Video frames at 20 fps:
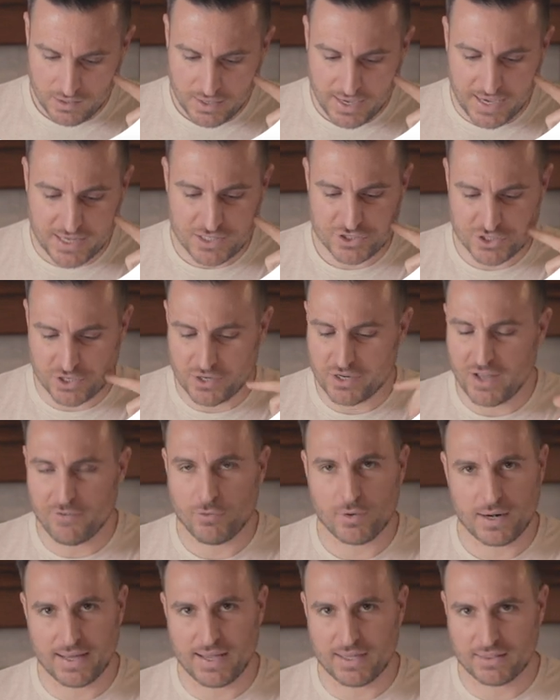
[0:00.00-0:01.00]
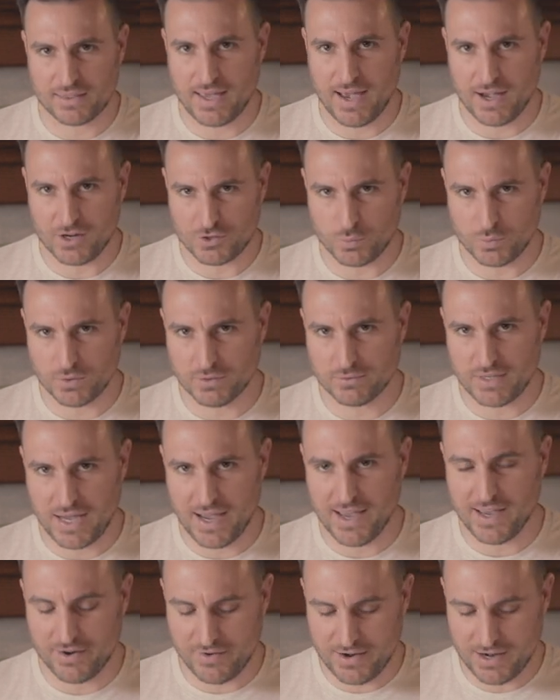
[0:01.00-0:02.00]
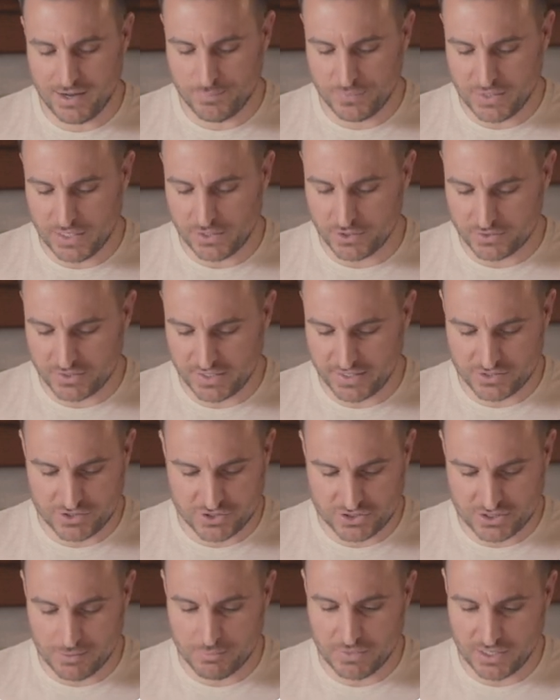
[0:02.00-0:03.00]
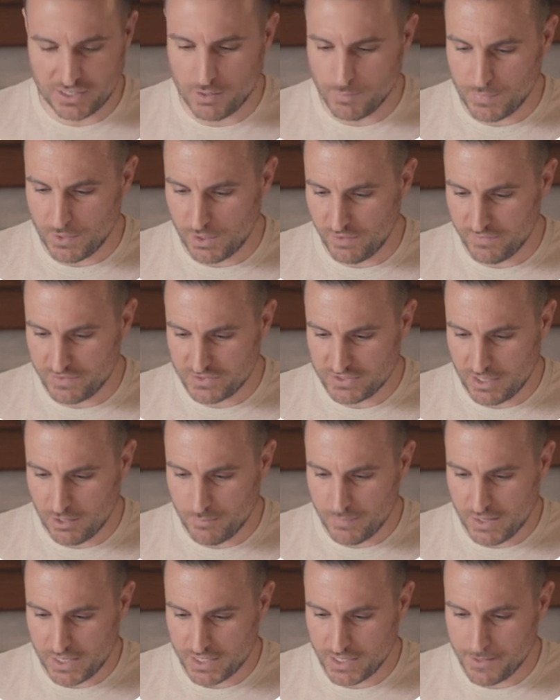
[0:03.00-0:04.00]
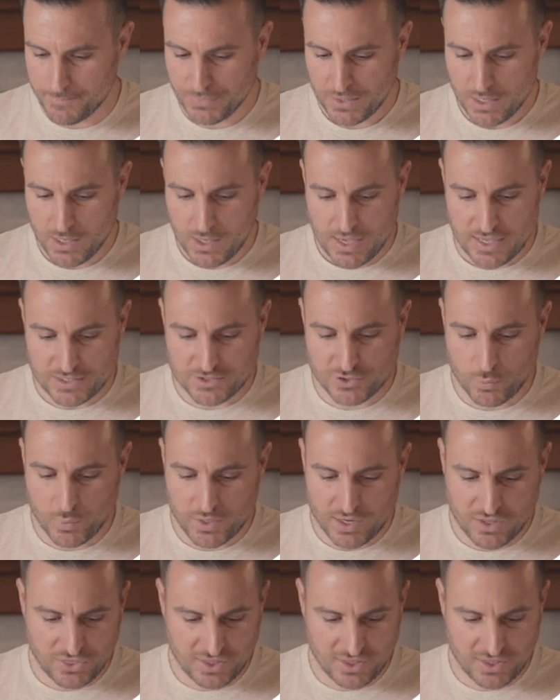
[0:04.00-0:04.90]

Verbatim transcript: And sure enough, when I get the actual diagram, it looks like it's just something in the middle of a cell body. And so what I